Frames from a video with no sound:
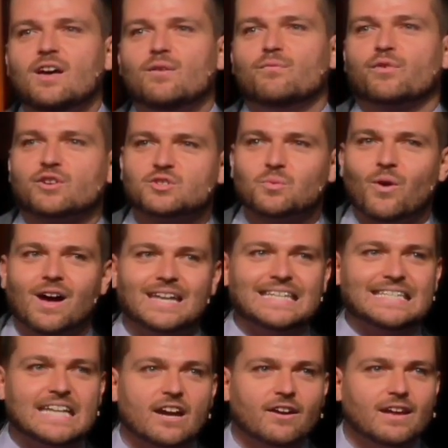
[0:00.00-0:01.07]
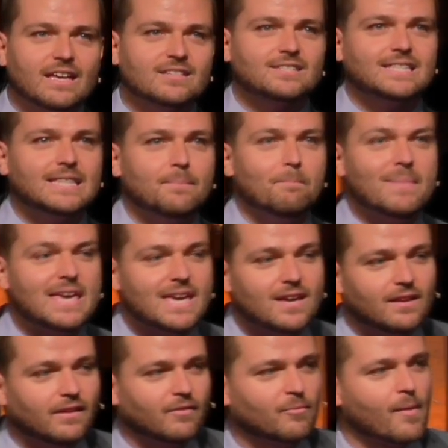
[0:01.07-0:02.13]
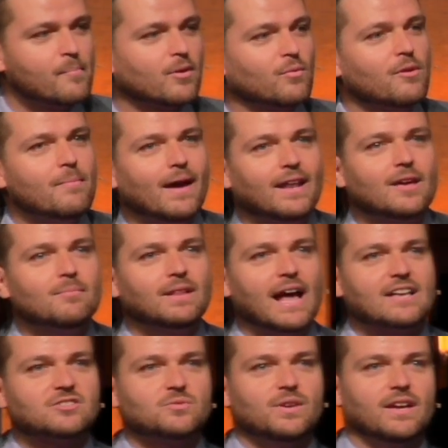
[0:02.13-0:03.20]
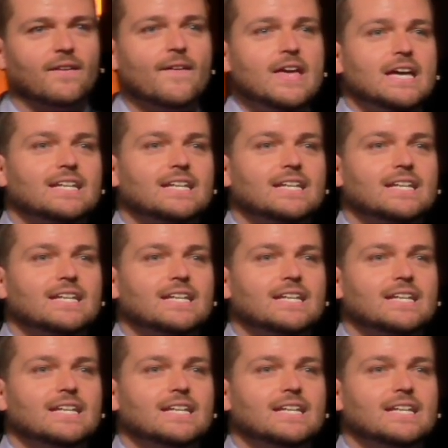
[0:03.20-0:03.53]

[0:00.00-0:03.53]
verse 1. Darius the Mede, remember we met him last week,